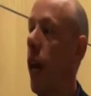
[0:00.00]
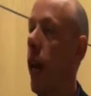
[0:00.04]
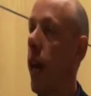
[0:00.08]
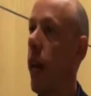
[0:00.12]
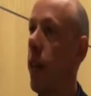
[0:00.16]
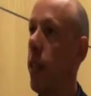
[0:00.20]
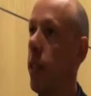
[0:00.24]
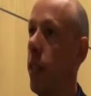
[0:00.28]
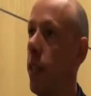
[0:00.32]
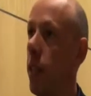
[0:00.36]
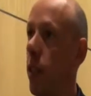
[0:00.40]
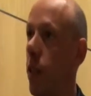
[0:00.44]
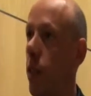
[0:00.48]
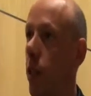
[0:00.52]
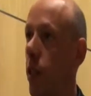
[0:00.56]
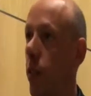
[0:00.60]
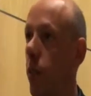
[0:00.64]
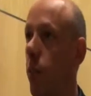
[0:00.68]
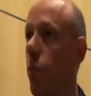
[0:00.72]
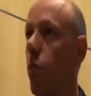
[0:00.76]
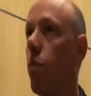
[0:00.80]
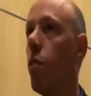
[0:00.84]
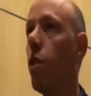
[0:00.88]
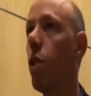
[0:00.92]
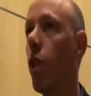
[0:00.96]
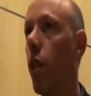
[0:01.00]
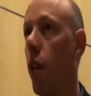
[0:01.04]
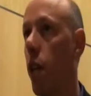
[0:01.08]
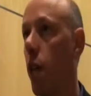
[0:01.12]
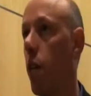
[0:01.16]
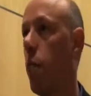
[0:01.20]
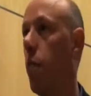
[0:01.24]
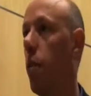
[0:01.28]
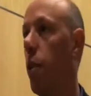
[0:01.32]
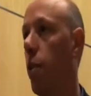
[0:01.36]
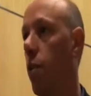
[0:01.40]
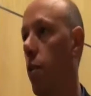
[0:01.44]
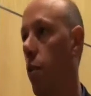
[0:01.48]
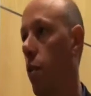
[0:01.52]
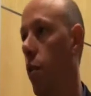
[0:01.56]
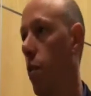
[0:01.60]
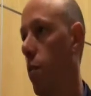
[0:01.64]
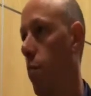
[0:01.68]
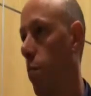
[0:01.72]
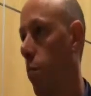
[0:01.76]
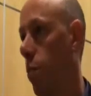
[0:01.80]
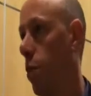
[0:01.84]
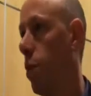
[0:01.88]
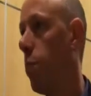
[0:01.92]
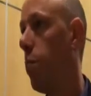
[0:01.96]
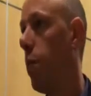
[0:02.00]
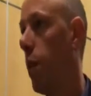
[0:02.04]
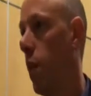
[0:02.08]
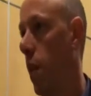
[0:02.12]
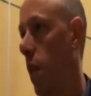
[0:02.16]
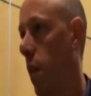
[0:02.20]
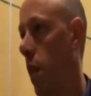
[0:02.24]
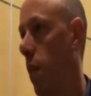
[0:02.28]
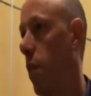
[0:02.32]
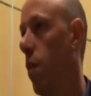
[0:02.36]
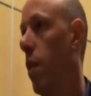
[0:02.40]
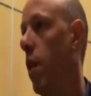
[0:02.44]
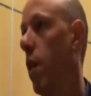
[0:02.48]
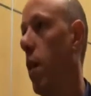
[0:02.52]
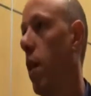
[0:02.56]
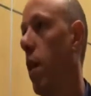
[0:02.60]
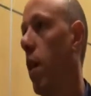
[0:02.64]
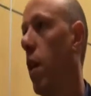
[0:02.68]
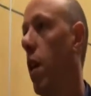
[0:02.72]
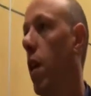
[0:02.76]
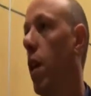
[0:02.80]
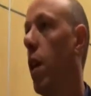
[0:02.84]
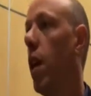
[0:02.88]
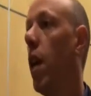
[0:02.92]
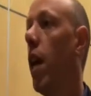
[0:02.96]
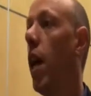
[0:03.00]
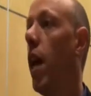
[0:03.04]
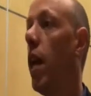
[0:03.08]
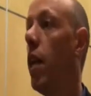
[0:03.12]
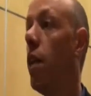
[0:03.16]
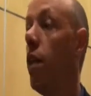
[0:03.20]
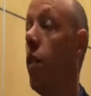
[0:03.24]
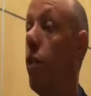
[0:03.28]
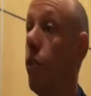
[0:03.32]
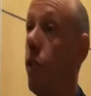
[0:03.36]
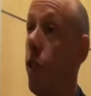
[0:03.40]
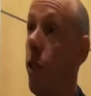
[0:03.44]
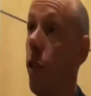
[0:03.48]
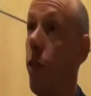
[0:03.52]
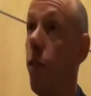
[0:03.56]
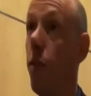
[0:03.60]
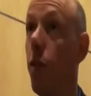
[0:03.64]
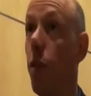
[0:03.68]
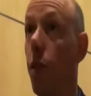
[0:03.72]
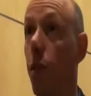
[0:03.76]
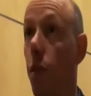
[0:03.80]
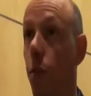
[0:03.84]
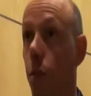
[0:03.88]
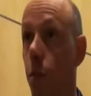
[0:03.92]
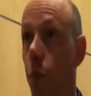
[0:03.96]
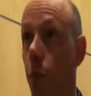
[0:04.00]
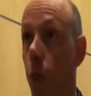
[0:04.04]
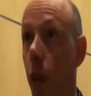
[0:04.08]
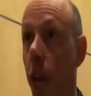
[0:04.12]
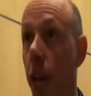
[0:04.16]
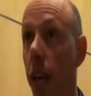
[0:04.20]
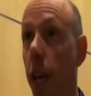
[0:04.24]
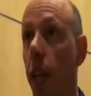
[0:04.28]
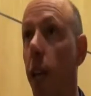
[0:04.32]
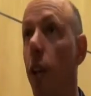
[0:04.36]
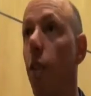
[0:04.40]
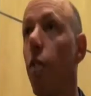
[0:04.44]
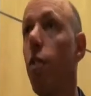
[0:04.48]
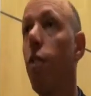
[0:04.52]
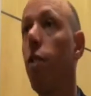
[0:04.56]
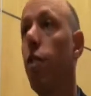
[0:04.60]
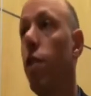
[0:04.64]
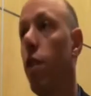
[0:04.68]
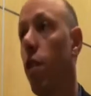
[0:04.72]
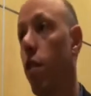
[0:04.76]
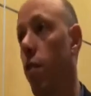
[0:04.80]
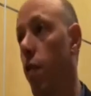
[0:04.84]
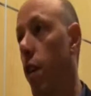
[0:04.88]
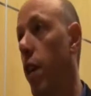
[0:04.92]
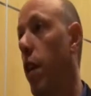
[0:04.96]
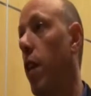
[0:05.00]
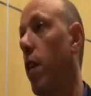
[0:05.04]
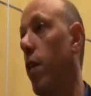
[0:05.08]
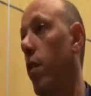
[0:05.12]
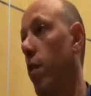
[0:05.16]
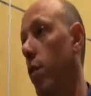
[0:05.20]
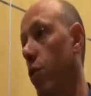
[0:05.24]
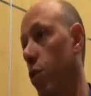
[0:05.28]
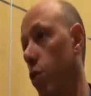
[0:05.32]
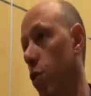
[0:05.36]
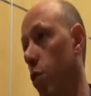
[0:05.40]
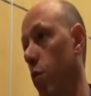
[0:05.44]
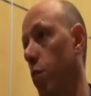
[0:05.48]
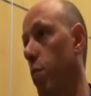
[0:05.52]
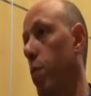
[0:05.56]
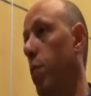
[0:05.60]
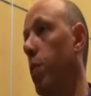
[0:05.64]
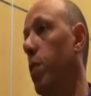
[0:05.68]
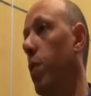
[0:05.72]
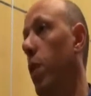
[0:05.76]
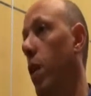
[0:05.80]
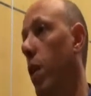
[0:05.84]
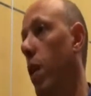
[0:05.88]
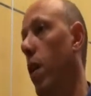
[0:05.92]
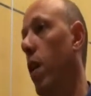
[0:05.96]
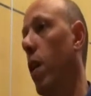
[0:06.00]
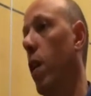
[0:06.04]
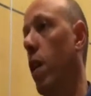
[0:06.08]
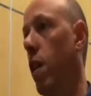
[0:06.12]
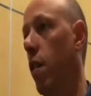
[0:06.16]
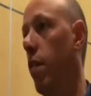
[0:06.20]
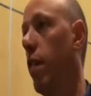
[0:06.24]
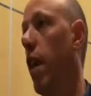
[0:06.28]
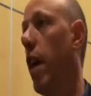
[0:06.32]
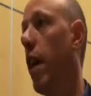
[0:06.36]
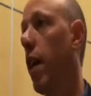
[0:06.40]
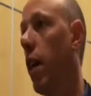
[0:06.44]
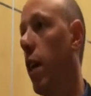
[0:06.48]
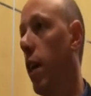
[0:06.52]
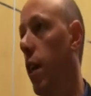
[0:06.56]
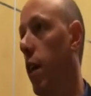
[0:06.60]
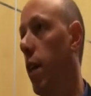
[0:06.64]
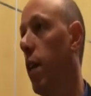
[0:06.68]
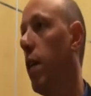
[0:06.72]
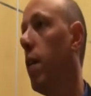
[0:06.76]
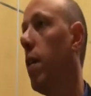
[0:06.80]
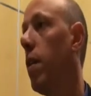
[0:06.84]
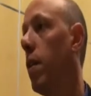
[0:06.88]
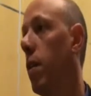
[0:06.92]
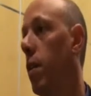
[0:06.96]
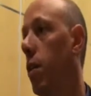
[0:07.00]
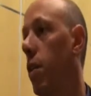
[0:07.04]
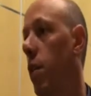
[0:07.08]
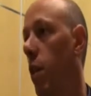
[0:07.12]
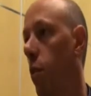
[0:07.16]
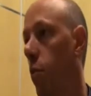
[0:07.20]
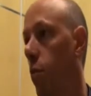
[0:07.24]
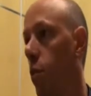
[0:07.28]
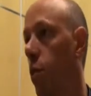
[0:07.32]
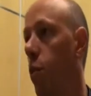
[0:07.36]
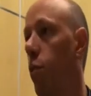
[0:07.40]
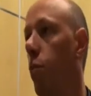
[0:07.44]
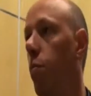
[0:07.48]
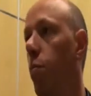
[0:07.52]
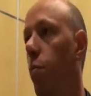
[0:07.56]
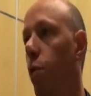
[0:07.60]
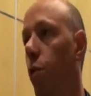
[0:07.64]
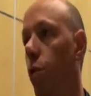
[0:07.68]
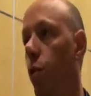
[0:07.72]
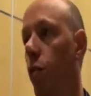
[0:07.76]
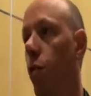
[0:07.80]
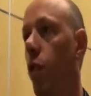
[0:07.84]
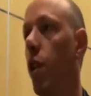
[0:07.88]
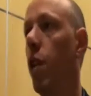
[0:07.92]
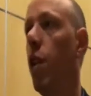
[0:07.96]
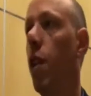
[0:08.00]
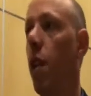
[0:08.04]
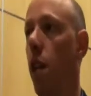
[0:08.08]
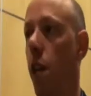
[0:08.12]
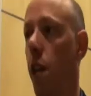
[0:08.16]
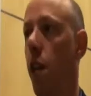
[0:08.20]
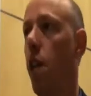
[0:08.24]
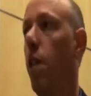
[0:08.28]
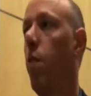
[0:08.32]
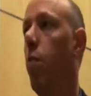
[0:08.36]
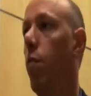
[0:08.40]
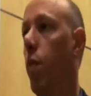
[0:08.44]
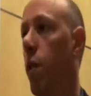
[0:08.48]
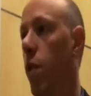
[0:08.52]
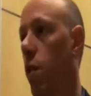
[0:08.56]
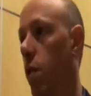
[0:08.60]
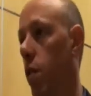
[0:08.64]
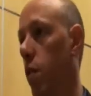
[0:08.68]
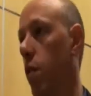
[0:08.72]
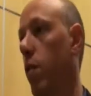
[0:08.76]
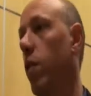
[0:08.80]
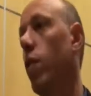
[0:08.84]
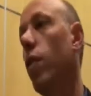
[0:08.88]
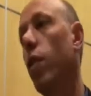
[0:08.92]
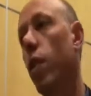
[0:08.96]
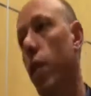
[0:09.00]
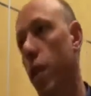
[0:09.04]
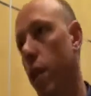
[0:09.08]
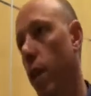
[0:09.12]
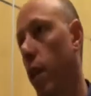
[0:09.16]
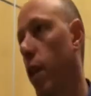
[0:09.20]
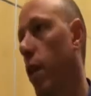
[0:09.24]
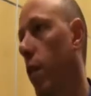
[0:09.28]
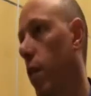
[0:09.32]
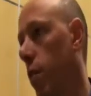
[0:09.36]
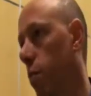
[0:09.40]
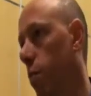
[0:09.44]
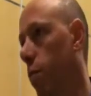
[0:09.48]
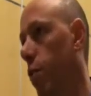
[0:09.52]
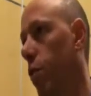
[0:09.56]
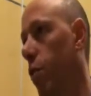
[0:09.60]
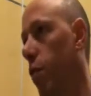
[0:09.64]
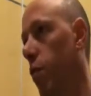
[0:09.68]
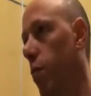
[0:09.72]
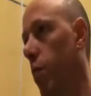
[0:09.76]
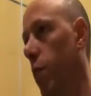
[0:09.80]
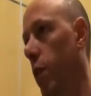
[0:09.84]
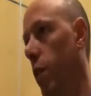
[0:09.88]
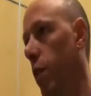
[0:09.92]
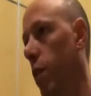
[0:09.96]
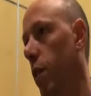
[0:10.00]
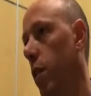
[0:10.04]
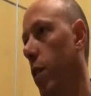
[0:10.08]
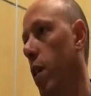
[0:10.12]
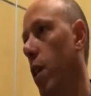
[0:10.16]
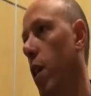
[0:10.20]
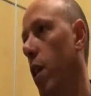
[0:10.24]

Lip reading: and psychomotor speed, and also the accuracy of recognition, particularly of anger, seemed to improve in line with clinical improvement.